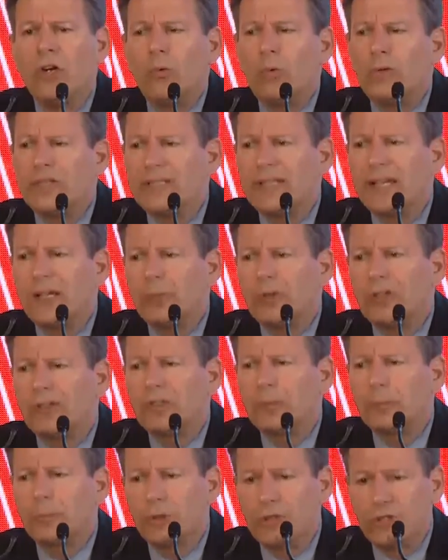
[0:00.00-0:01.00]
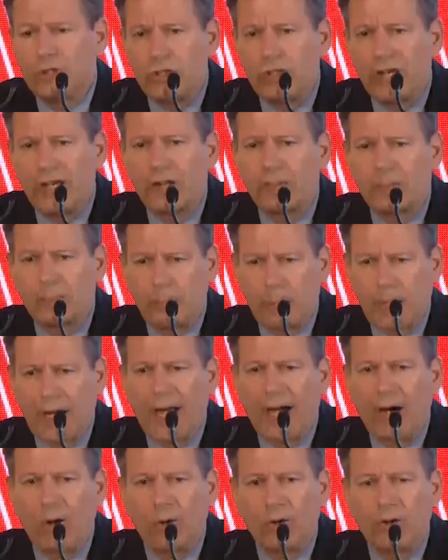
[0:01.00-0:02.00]
was able to project
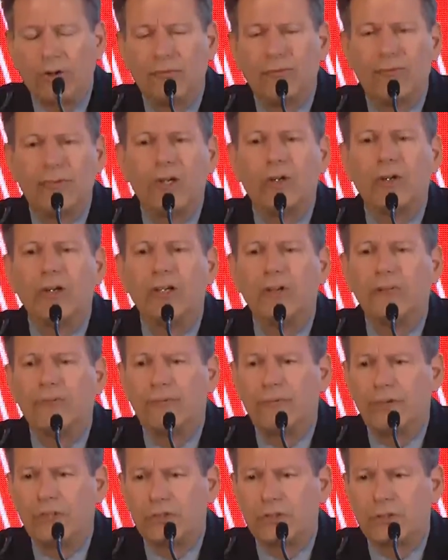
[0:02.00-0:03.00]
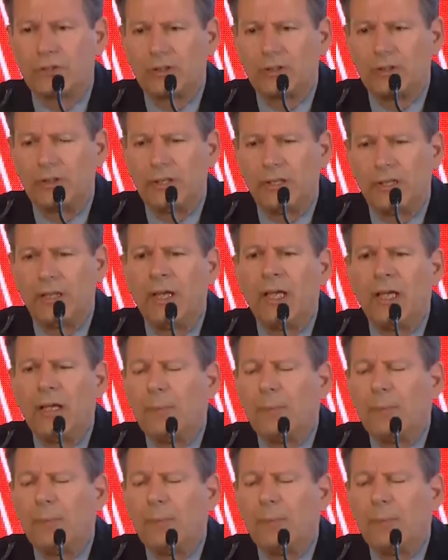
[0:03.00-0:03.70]
power very efficiently